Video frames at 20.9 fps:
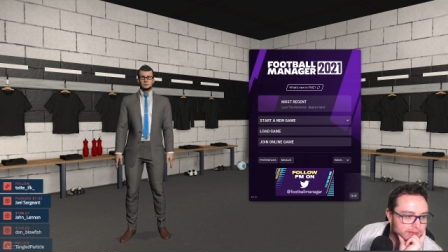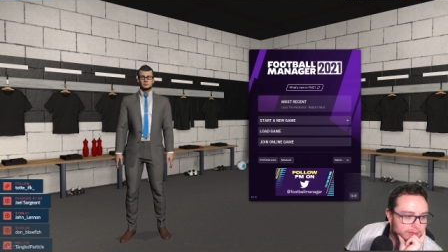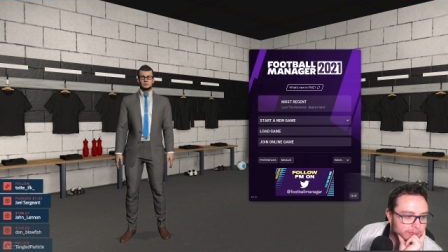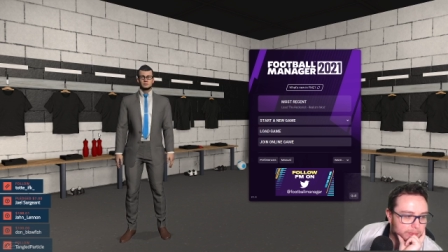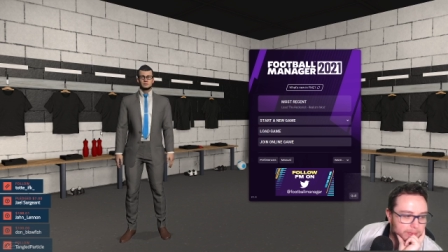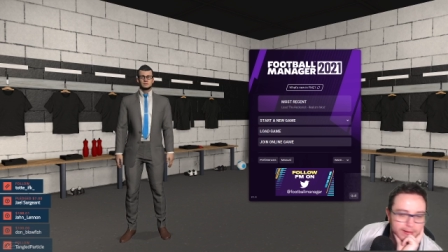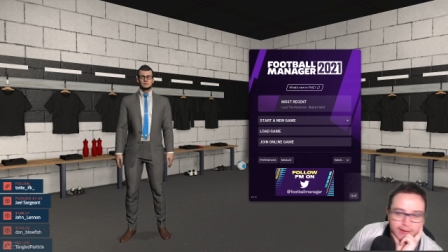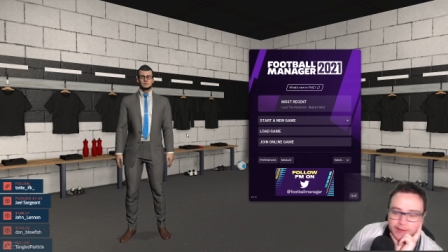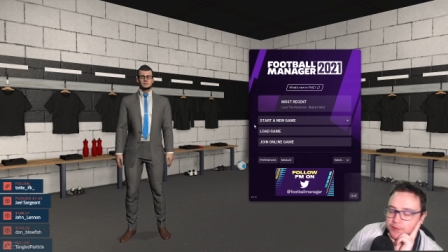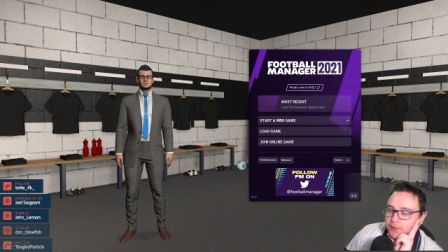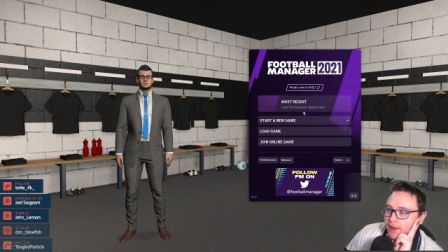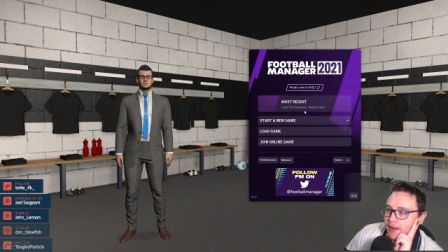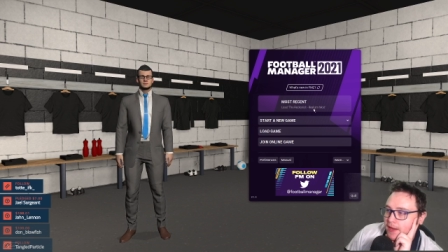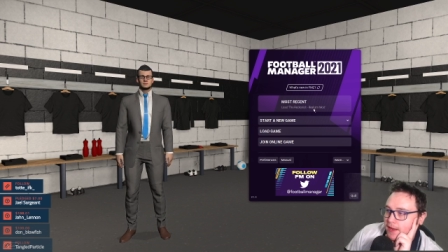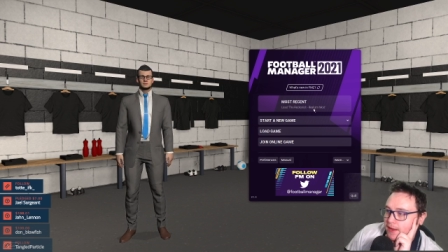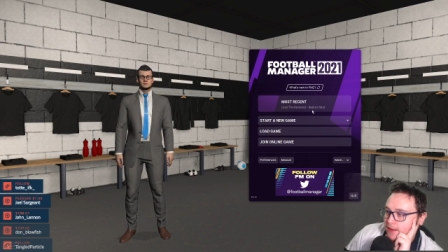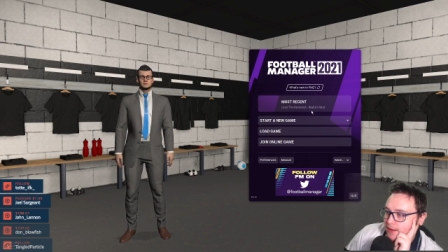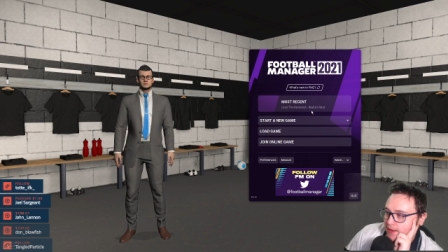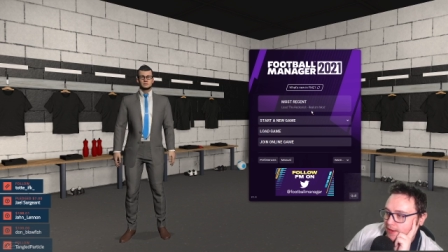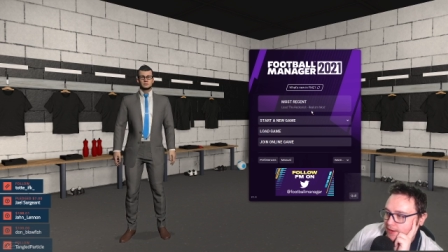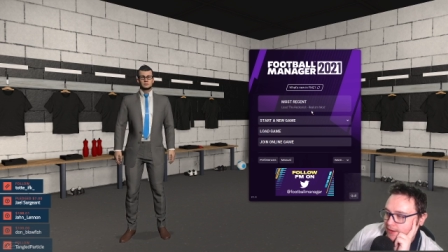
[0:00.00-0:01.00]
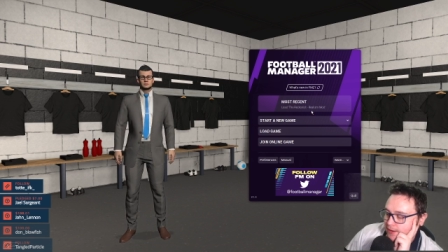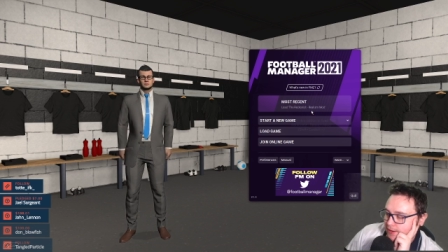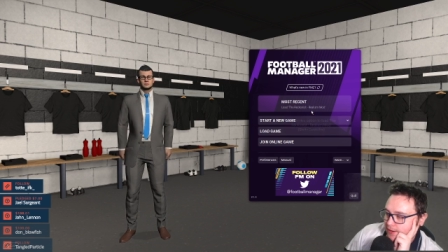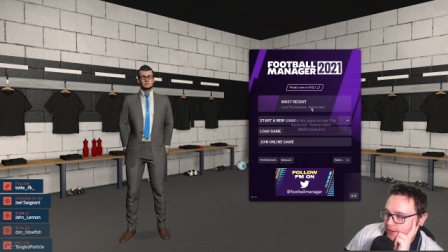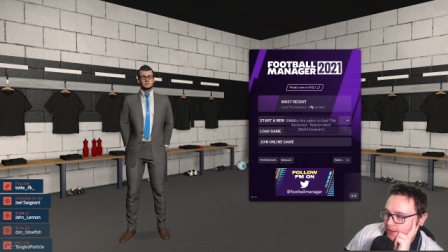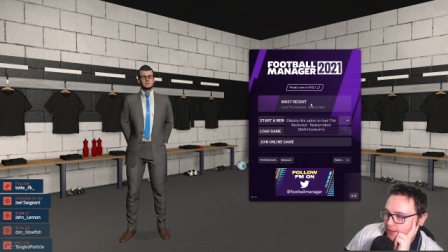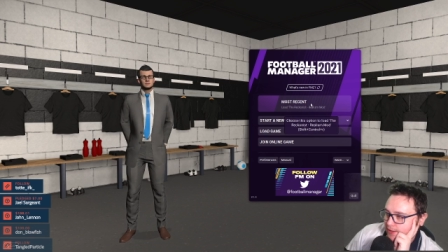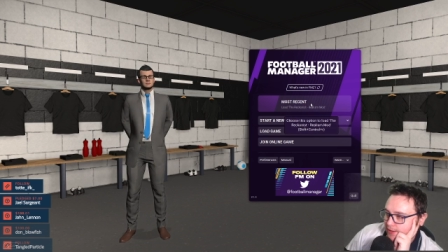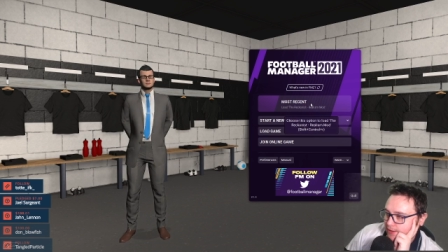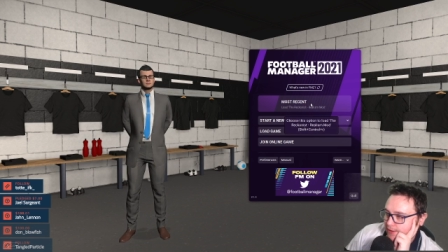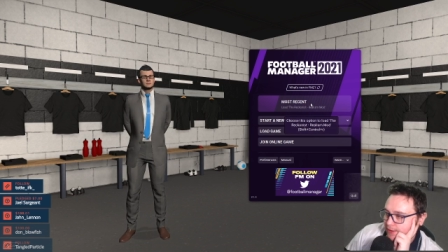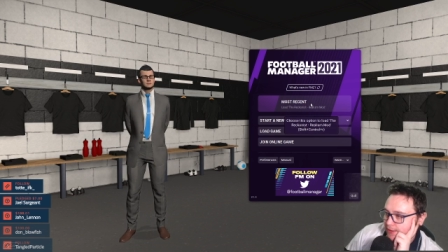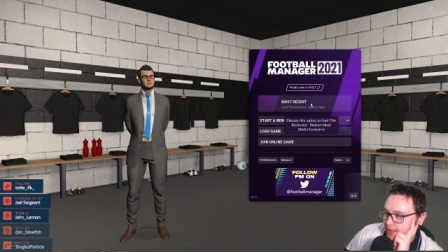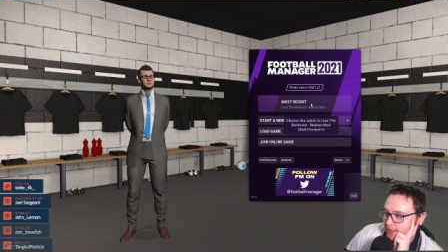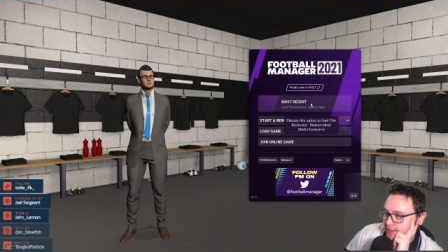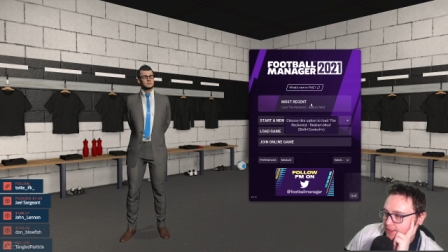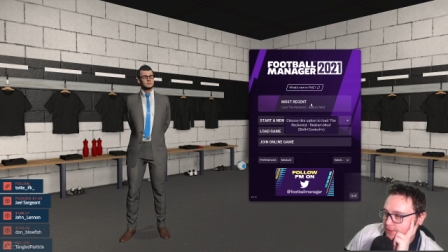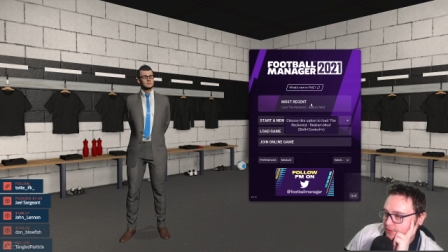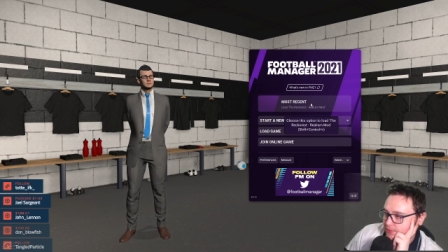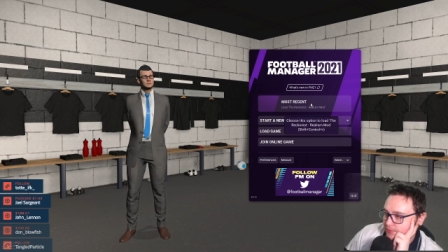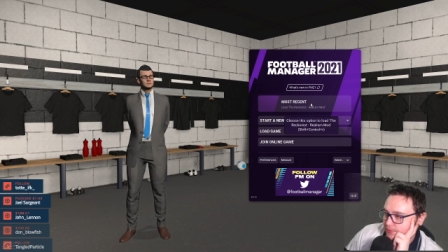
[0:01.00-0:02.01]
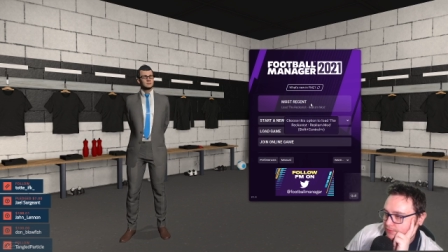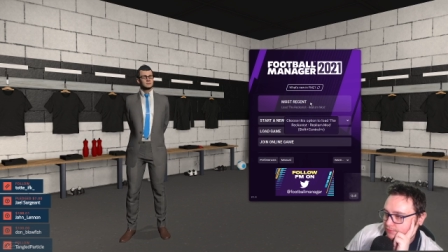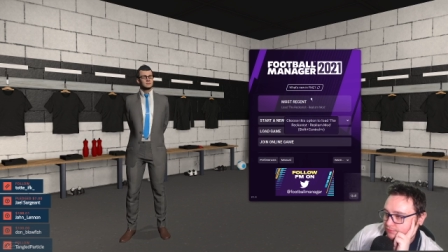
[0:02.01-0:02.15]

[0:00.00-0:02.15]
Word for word: 2020. And uh, as